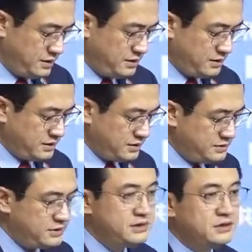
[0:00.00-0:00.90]

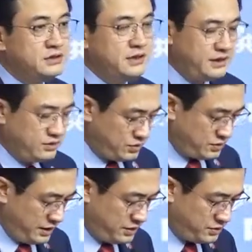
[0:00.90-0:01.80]
consistently
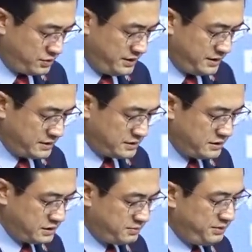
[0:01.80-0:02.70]
increase the
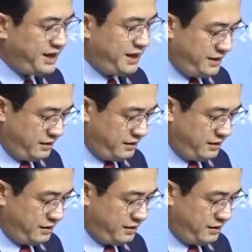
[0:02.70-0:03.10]
supply